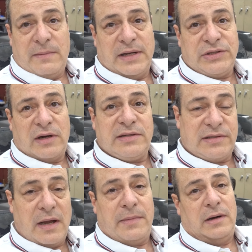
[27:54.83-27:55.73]
much our
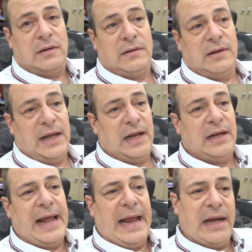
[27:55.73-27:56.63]
summer
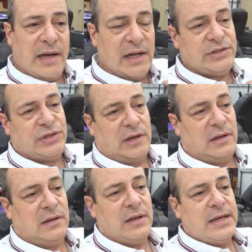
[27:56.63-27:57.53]
in a nutshell.